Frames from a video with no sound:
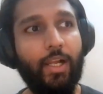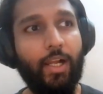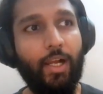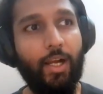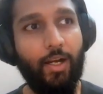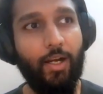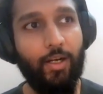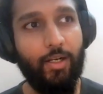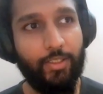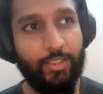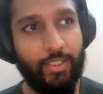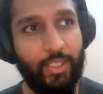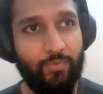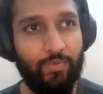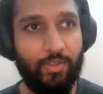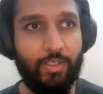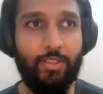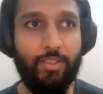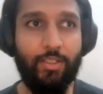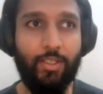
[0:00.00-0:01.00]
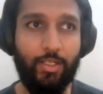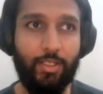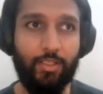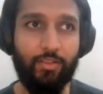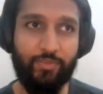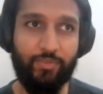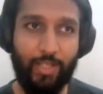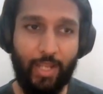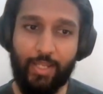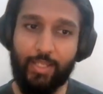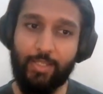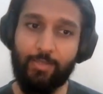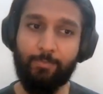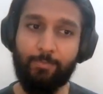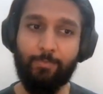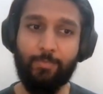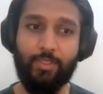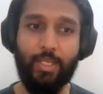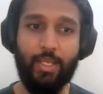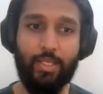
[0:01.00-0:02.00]
uh, given enough
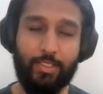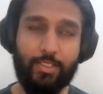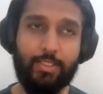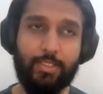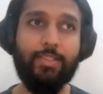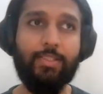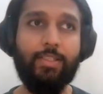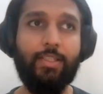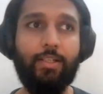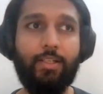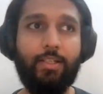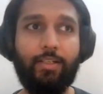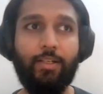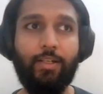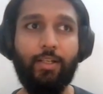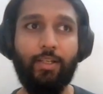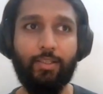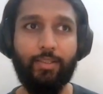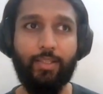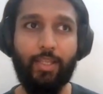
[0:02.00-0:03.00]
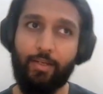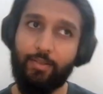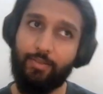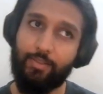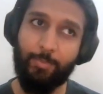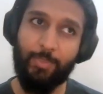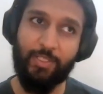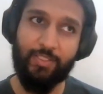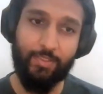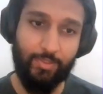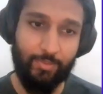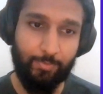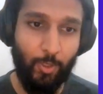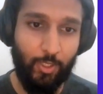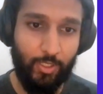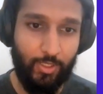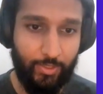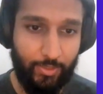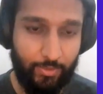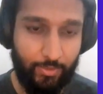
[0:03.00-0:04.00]
time, there is uh, there is a business
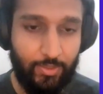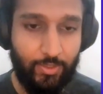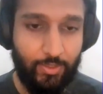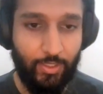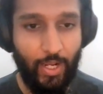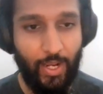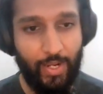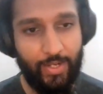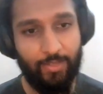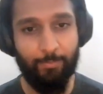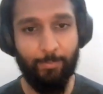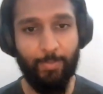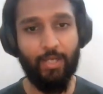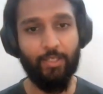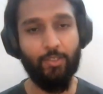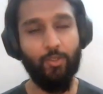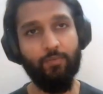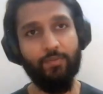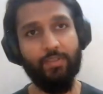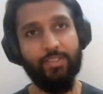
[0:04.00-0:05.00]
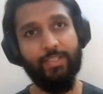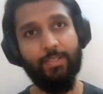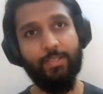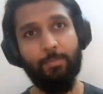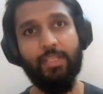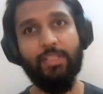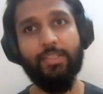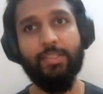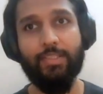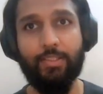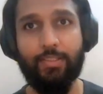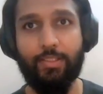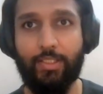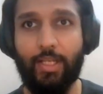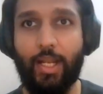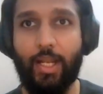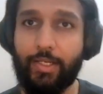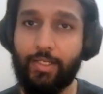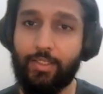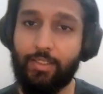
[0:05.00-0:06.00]
model here. High impact obviously means that the
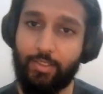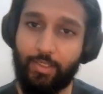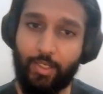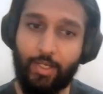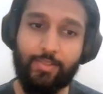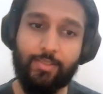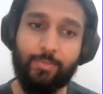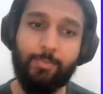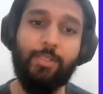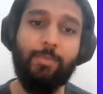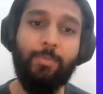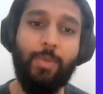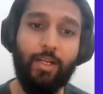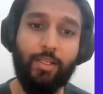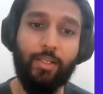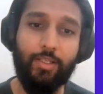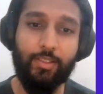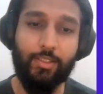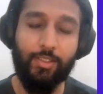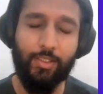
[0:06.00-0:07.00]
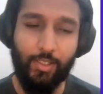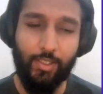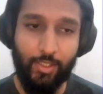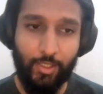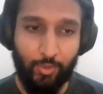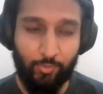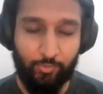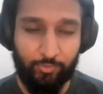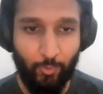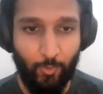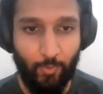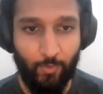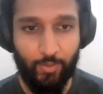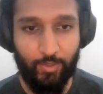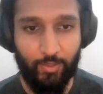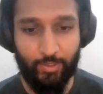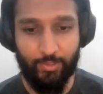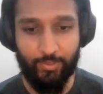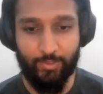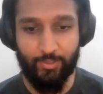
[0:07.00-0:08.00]
target addressable market for
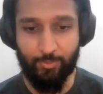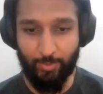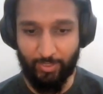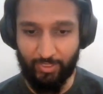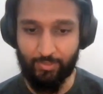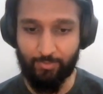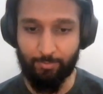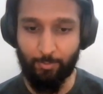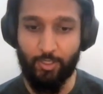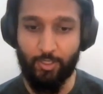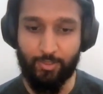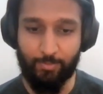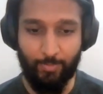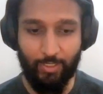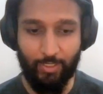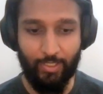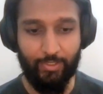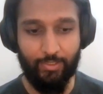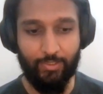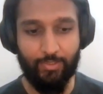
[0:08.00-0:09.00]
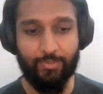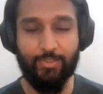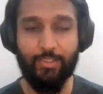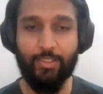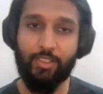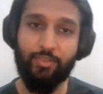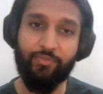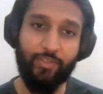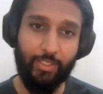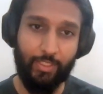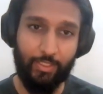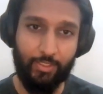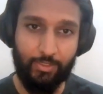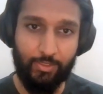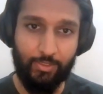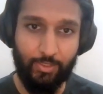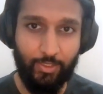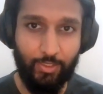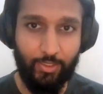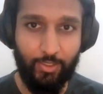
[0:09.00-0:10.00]
uh, Swiggy's bottom line is
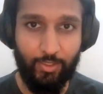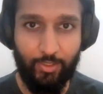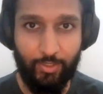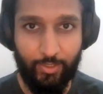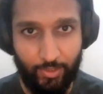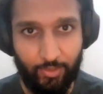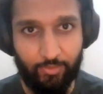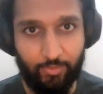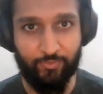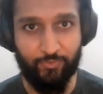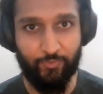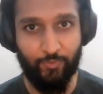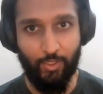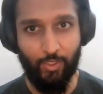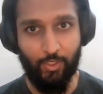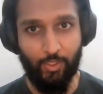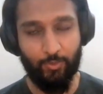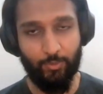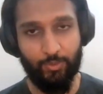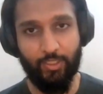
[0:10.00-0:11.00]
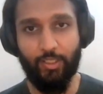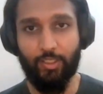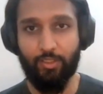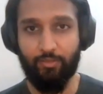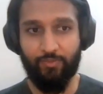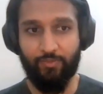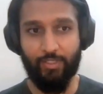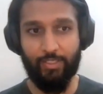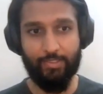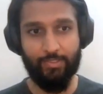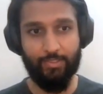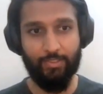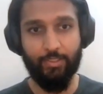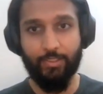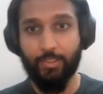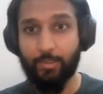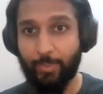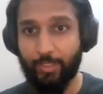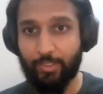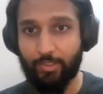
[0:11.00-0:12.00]
significant uh, enough to think of it as an
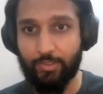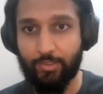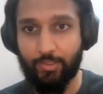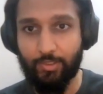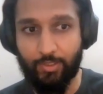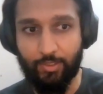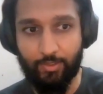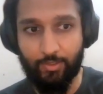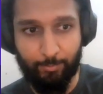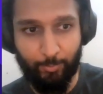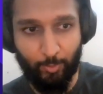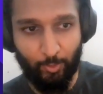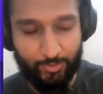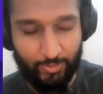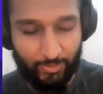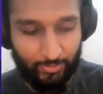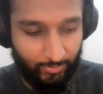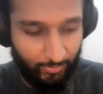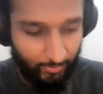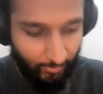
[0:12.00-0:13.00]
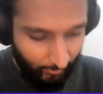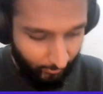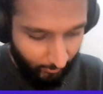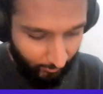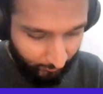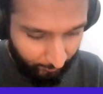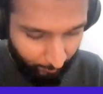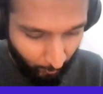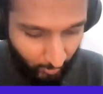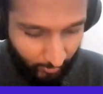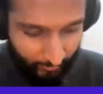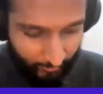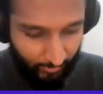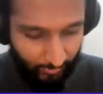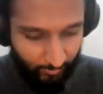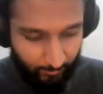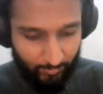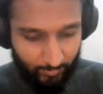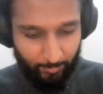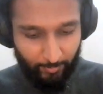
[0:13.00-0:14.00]
independent uh, project. Small
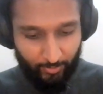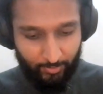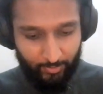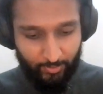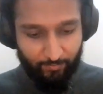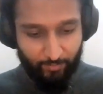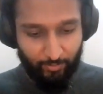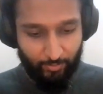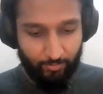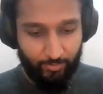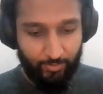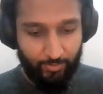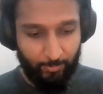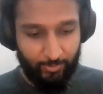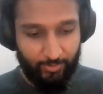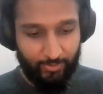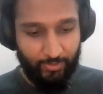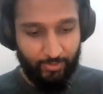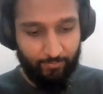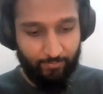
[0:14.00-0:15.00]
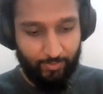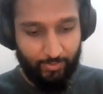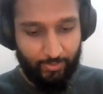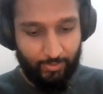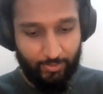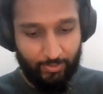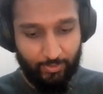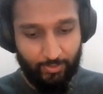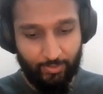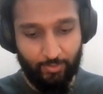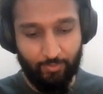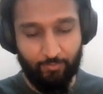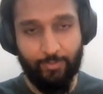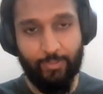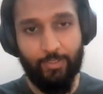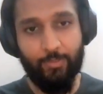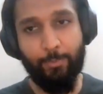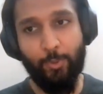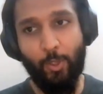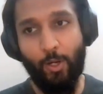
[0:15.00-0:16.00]
teams, because we really believe that uh,
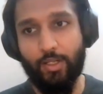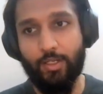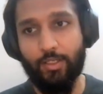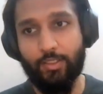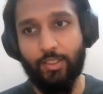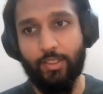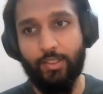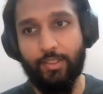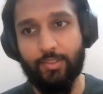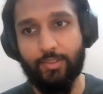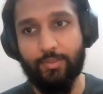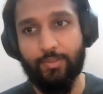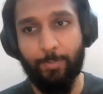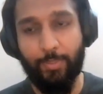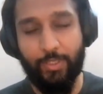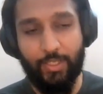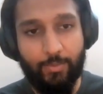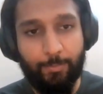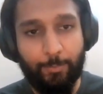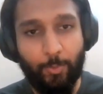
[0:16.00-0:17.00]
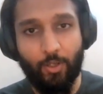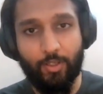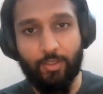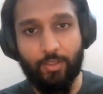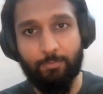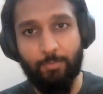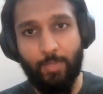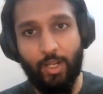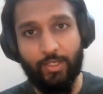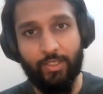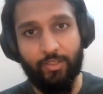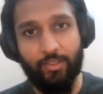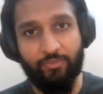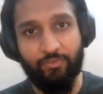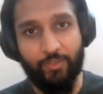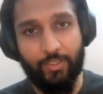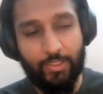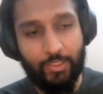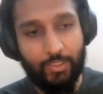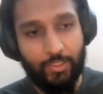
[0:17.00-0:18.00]
when a product is pre product market
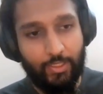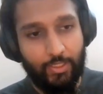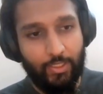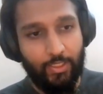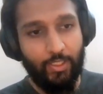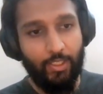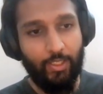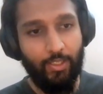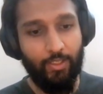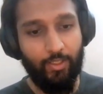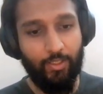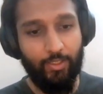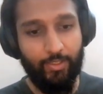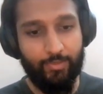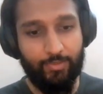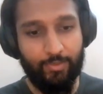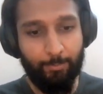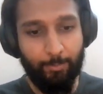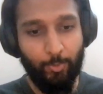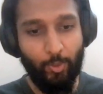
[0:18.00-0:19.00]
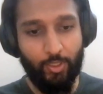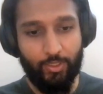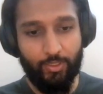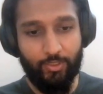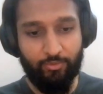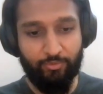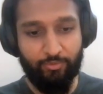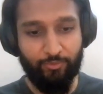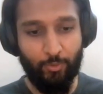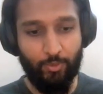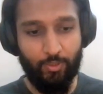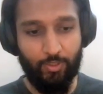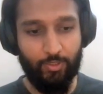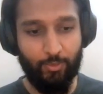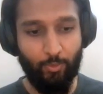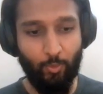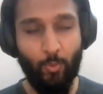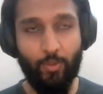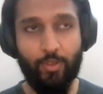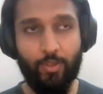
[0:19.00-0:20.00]
fit, uh, it's important for
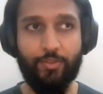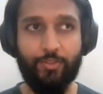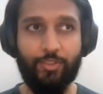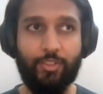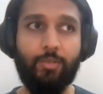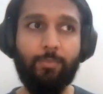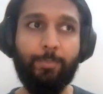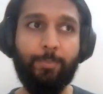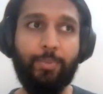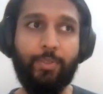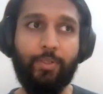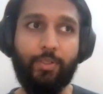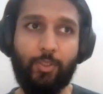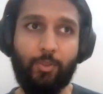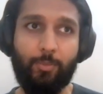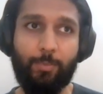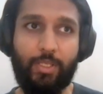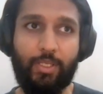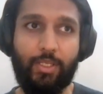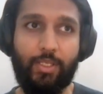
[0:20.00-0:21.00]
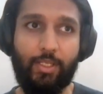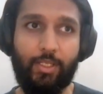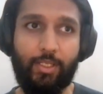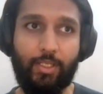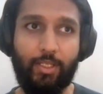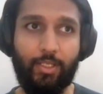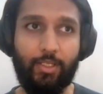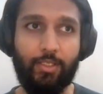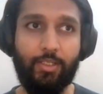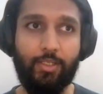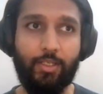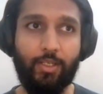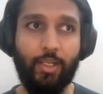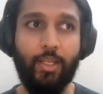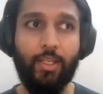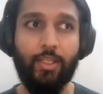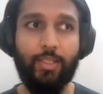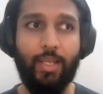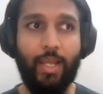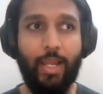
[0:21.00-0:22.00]
ownership to be in
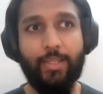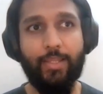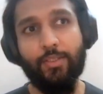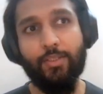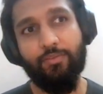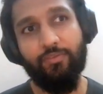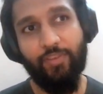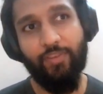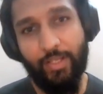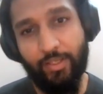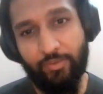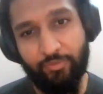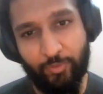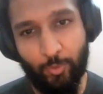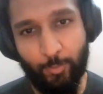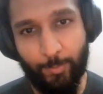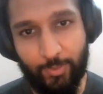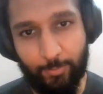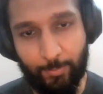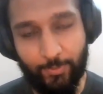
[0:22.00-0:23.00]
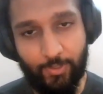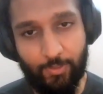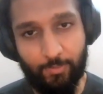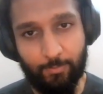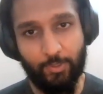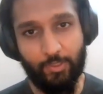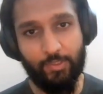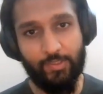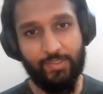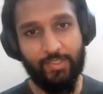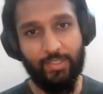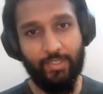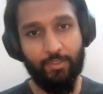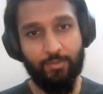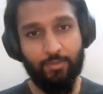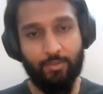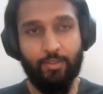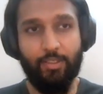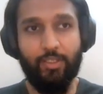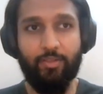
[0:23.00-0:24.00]
the hands of very few people because they
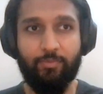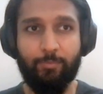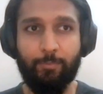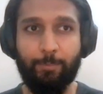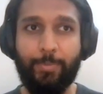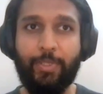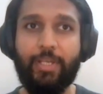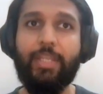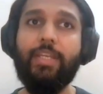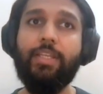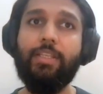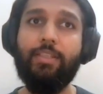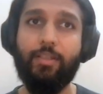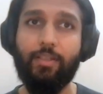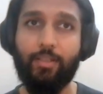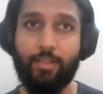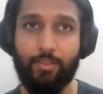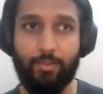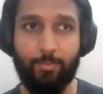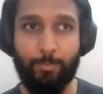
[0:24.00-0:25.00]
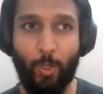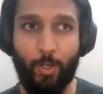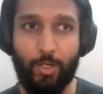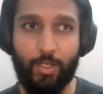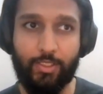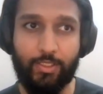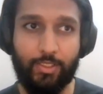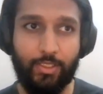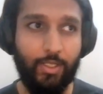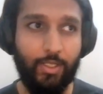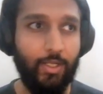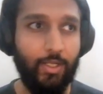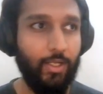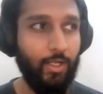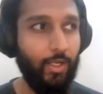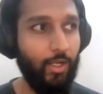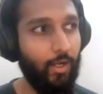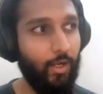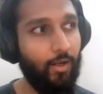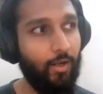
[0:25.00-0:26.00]
can really breathe the product.
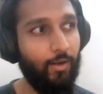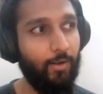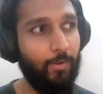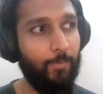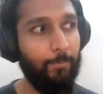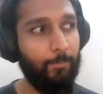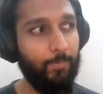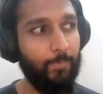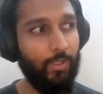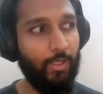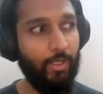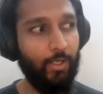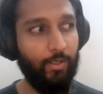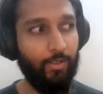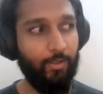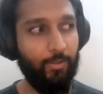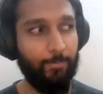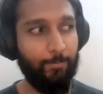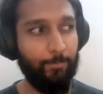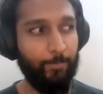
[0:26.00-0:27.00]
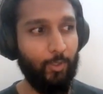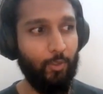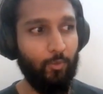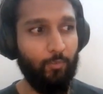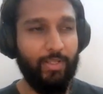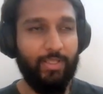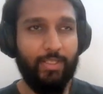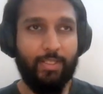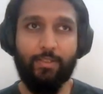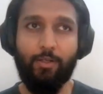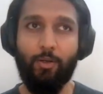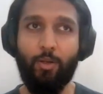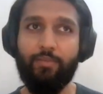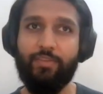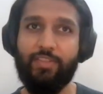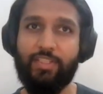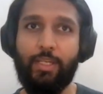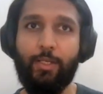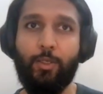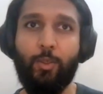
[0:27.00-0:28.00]
Um, um, you know, when there's a lot of
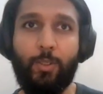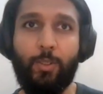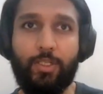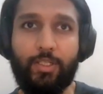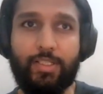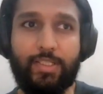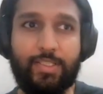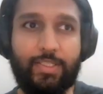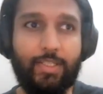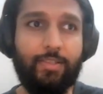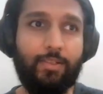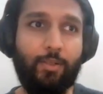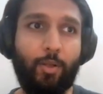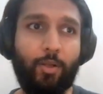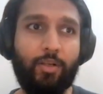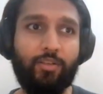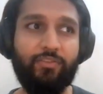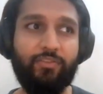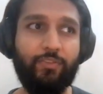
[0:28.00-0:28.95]
stakeholders, there's a lot of